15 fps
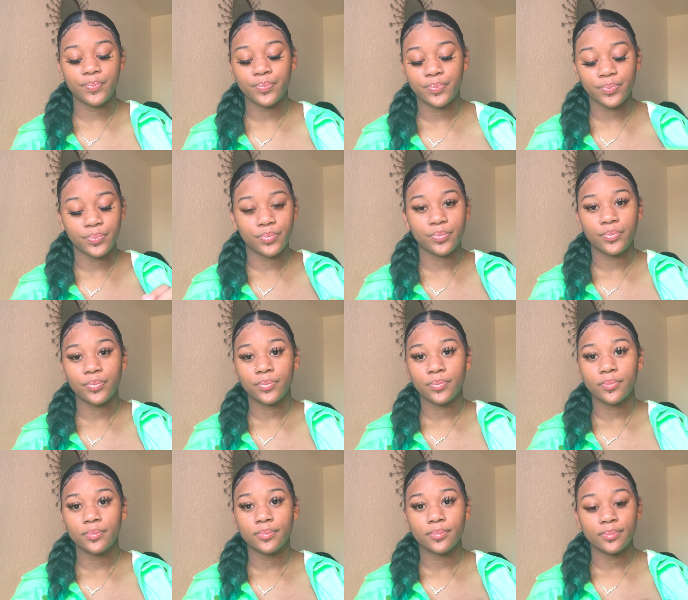
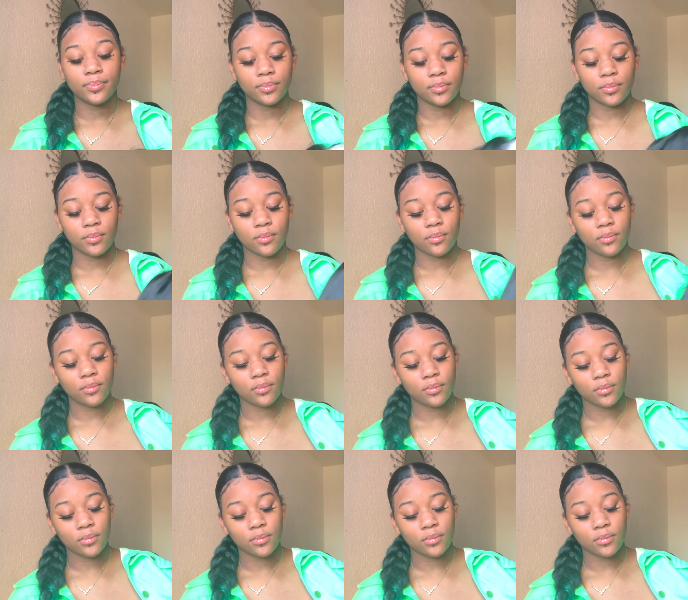(silence)